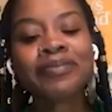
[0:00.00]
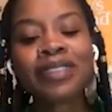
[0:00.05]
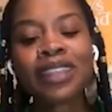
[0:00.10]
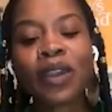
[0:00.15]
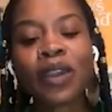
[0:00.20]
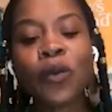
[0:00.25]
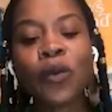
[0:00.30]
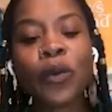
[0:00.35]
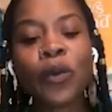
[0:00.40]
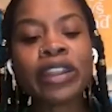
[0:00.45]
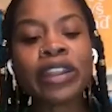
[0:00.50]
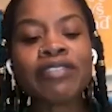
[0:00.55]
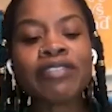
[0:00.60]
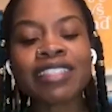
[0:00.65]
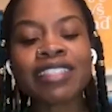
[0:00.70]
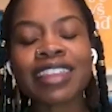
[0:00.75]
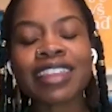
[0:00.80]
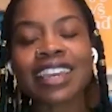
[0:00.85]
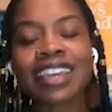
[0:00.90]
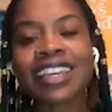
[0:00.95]
one of the
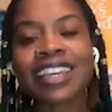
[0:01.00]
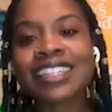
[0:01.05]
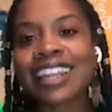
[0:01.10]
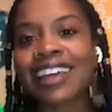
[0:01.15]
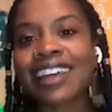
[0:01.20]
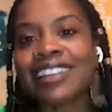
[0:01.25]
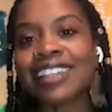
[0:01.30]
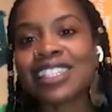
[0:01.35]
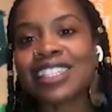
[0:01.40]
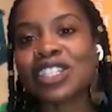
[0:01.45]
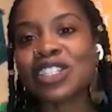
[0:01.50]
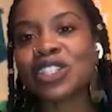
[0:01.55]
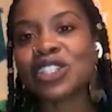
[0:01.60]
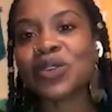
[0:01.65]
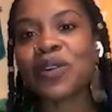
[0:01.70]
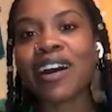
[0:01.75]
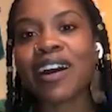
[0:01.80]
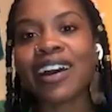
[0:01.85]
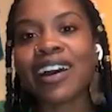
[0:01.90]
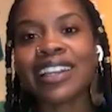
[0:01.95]
things that I listen to
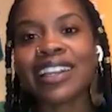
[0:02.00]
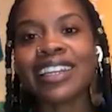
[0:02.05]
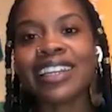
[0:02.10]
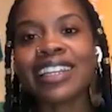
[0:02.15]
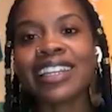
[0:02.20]
on it